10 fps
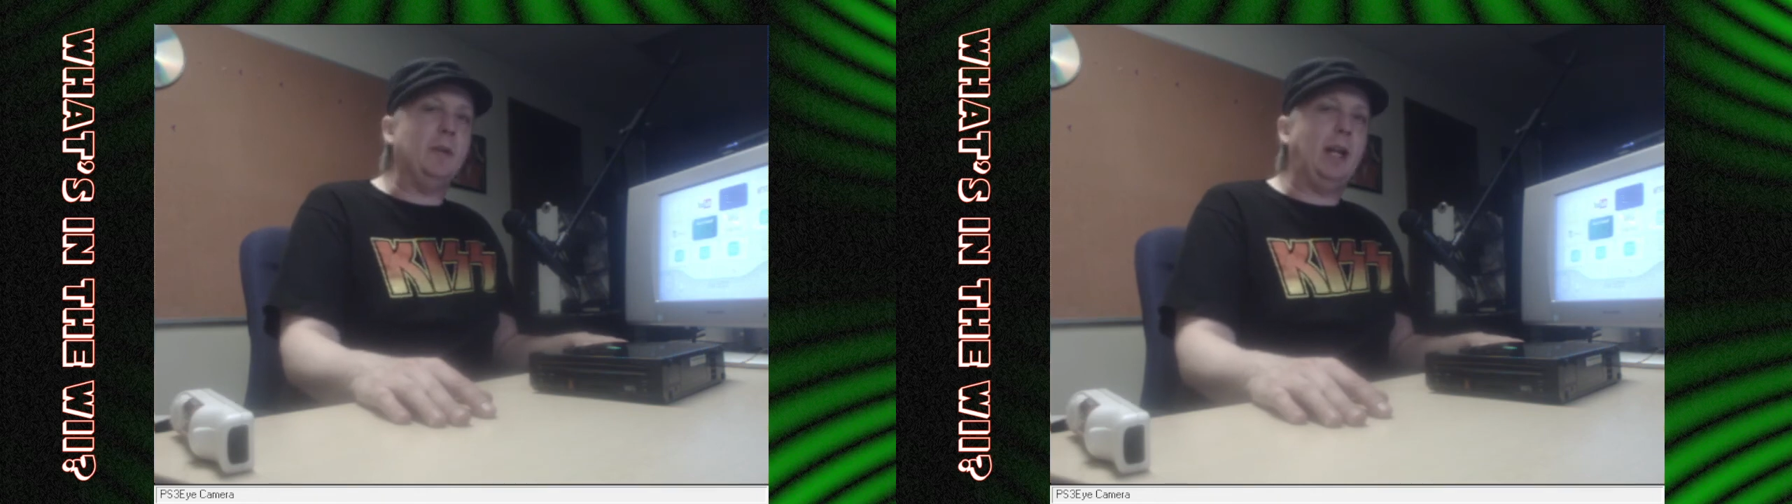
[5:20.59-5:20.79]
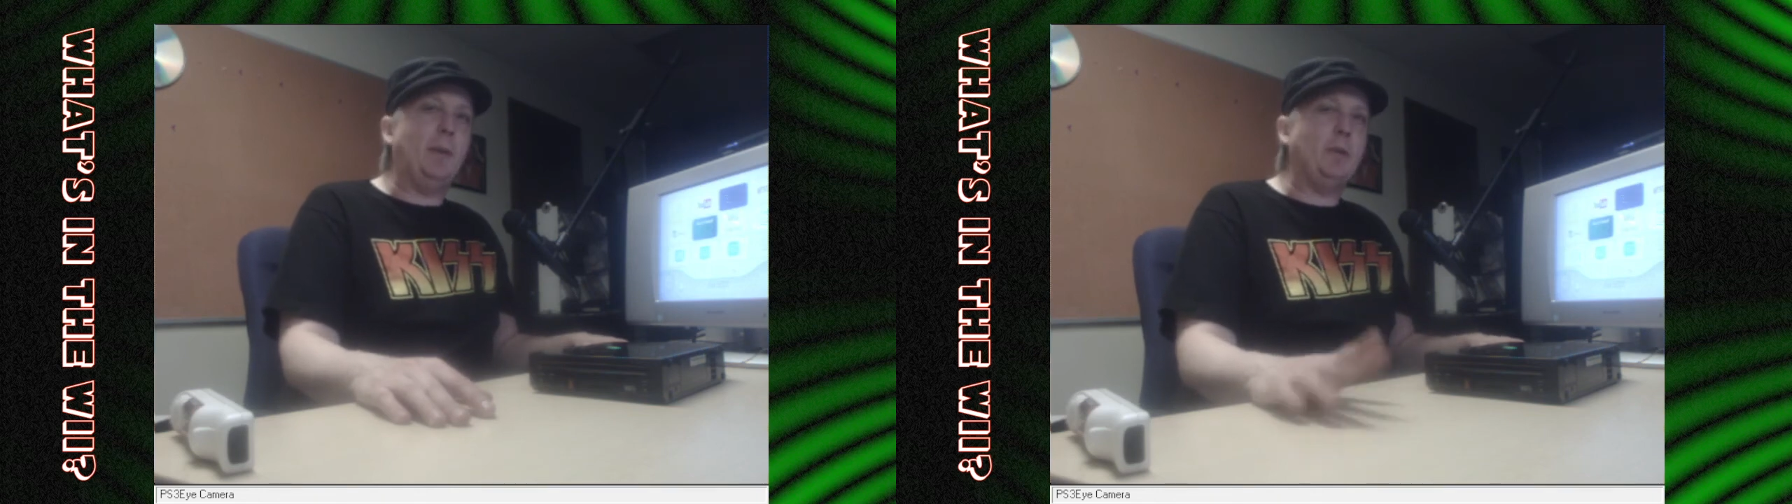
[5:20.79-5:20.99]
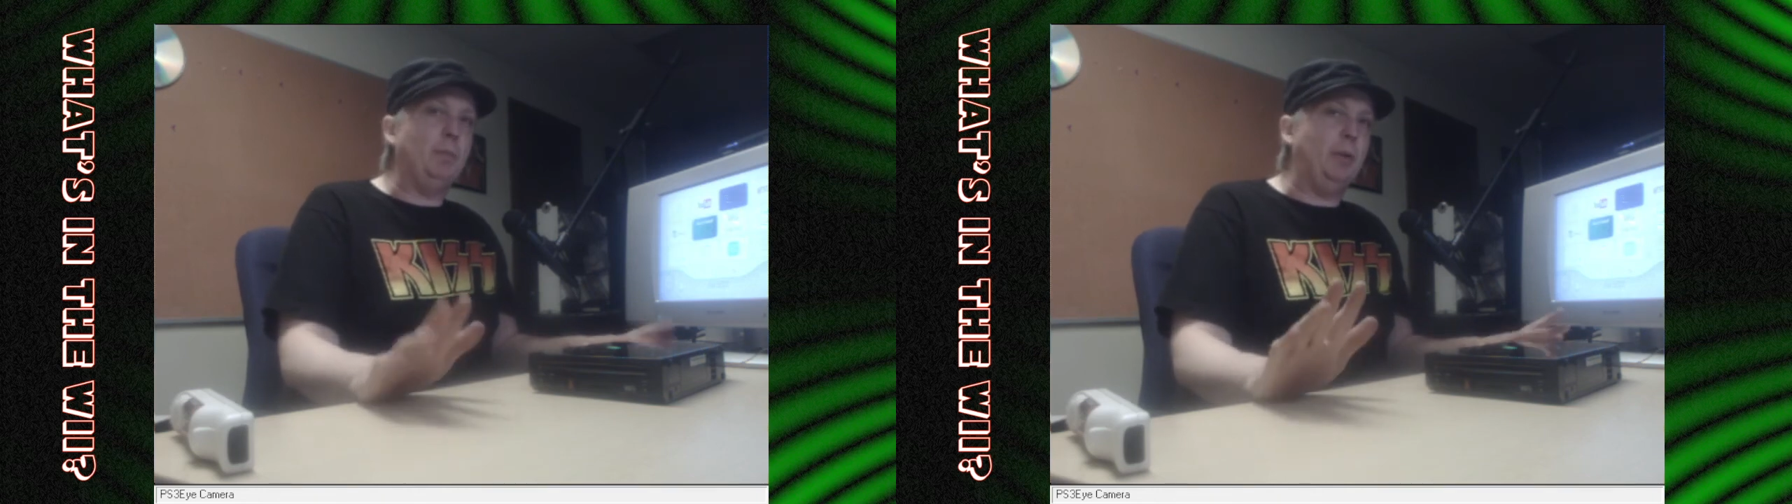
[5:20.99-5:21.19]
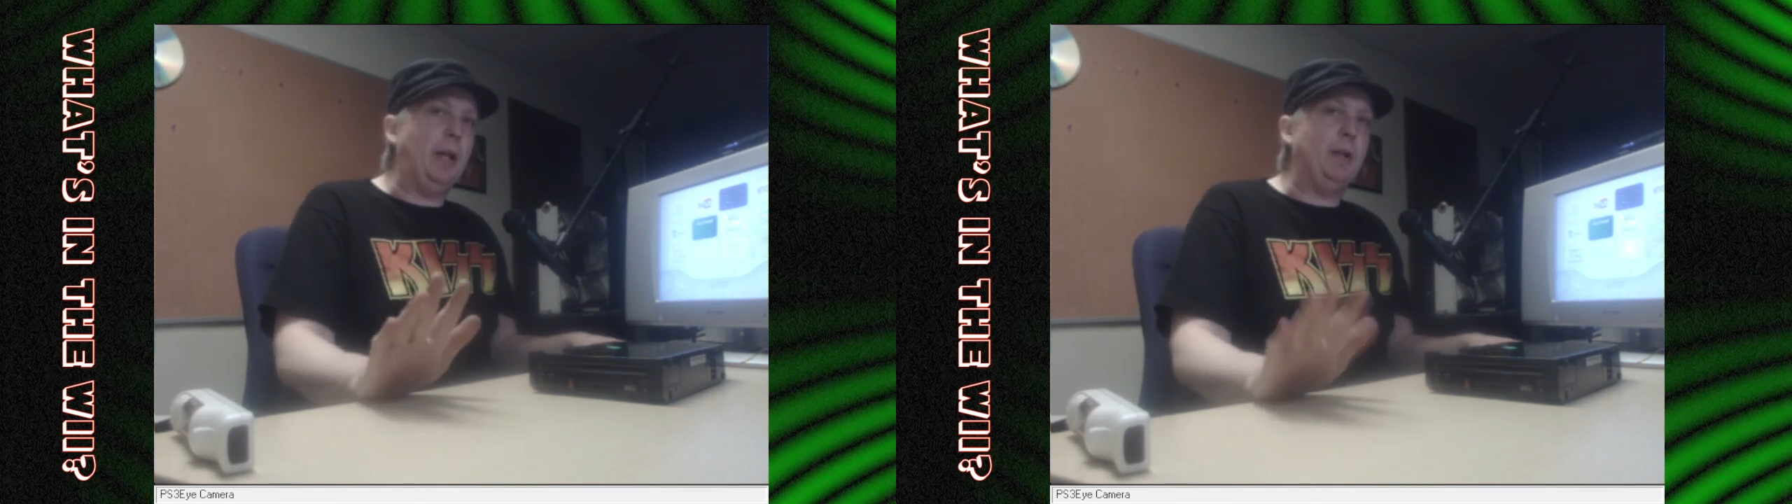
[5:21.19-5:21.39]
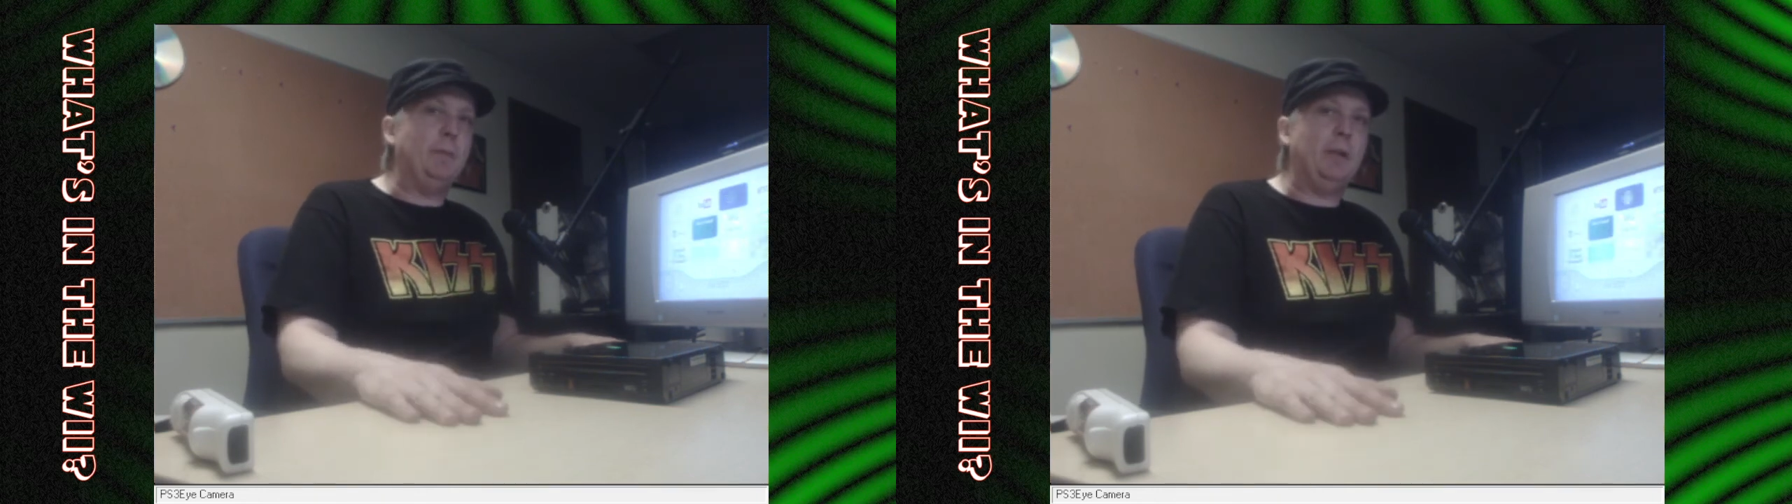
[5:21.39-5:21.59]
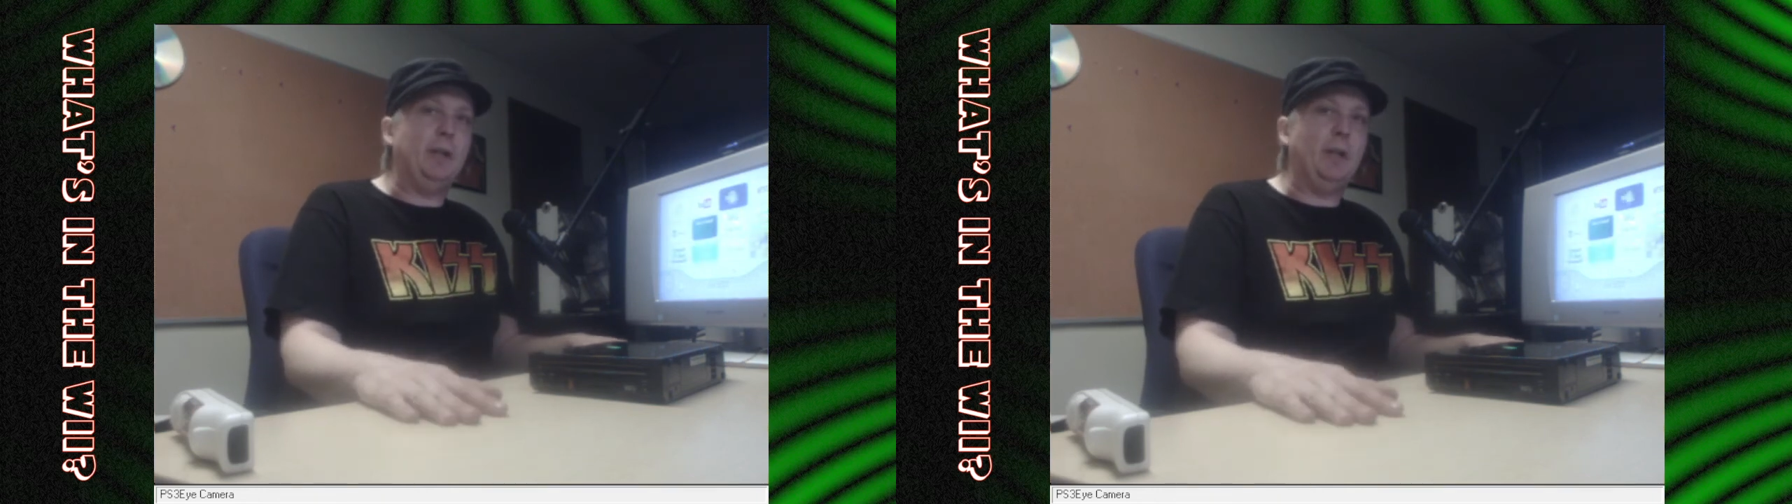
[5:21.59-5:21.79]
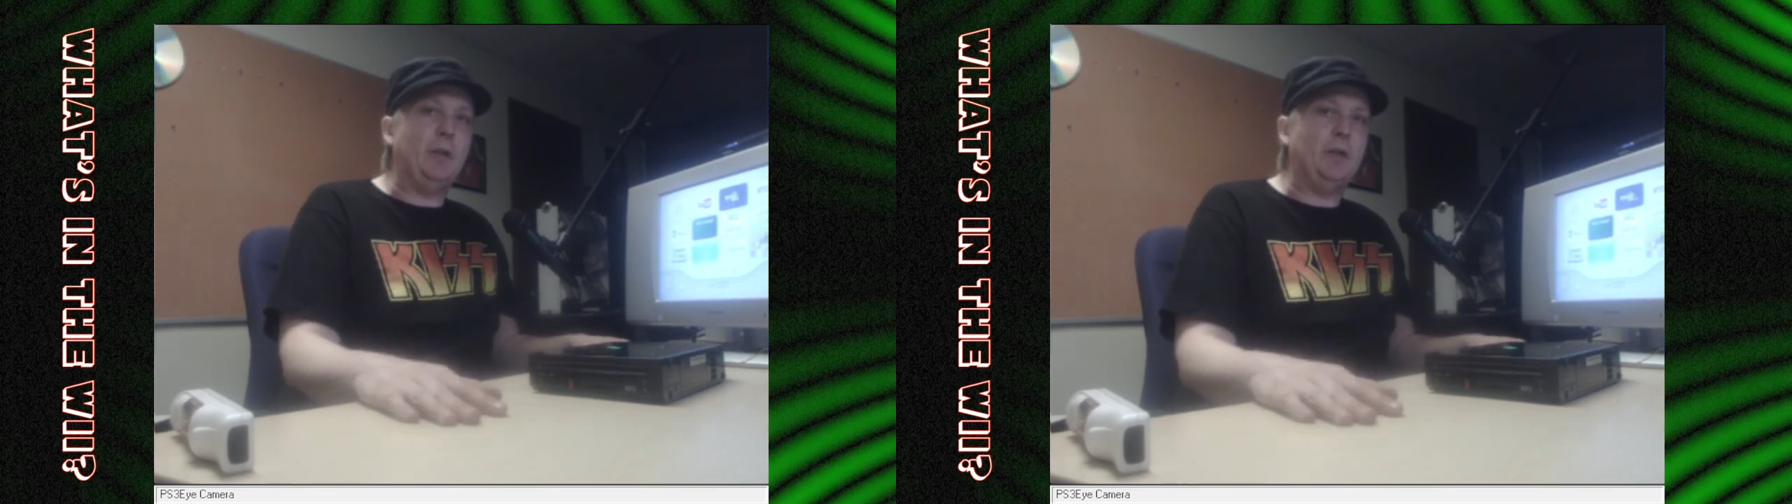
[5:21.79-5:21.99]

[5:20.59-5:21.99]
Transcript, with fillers: games and playing them in here.